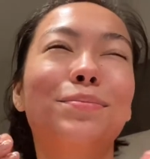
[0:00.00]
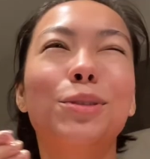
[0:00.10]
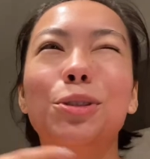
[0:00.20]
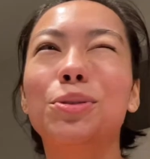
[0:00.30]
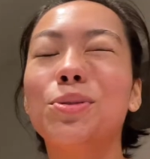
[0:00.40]

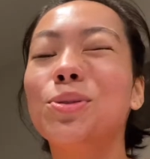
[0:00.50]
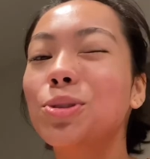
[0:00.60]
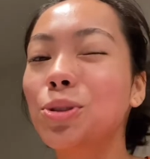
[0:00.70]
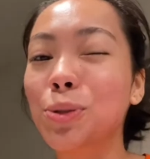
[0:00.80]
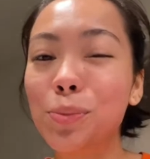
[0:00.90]
use
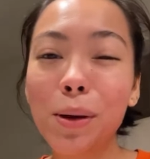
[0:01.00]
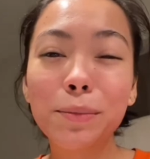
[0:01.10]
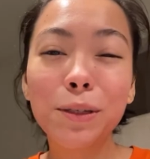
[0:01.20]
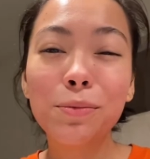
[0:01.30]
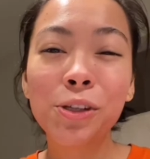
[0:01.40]
2
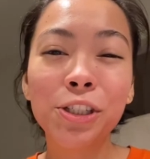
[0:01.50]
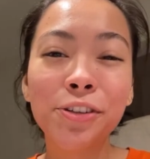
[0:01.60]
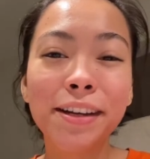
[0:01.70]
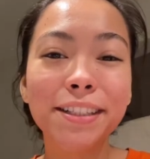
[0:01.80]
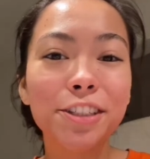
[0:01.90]
pumps of
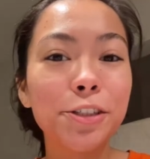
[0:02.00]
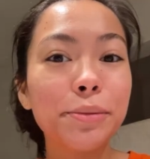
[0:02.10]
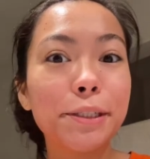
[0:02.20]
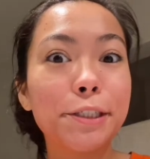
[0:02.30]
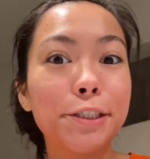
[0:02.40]
moisturizer
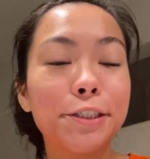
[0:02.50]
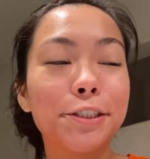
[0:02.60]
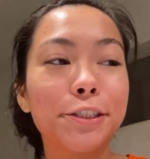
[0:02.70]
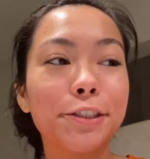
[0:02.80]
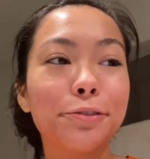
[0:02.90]

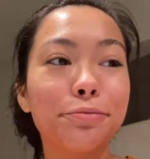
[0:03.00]
because